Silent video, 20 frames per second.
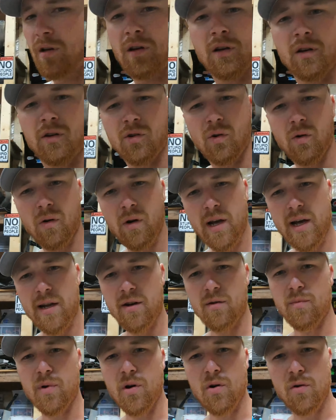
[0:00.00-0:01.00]
Door
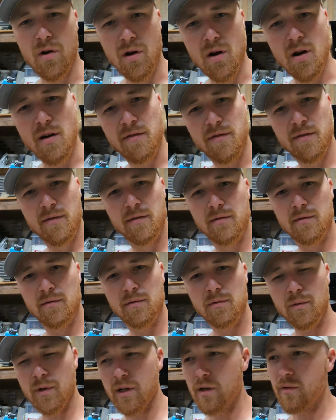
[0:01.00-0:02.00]
handle broke off
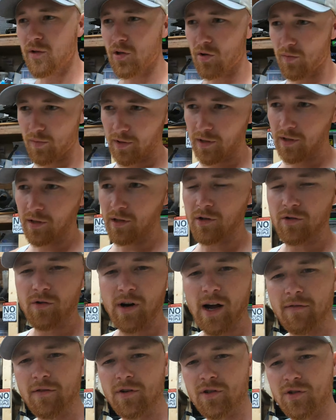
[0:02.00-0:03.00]
when I was opening the
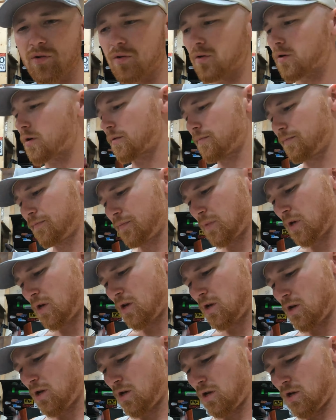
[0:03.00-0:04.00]
driver's door,
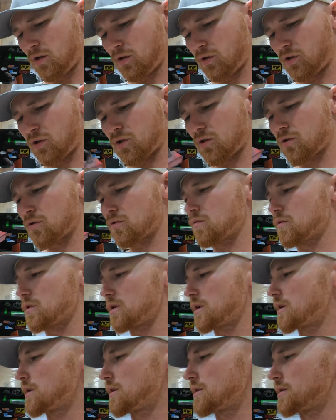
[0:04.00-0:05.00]
so
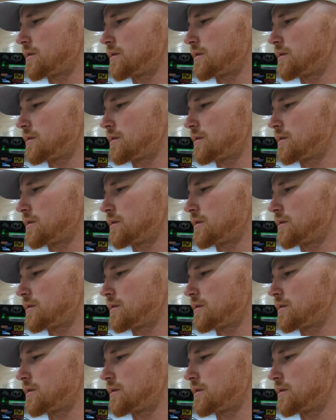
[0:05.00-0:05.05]
uh,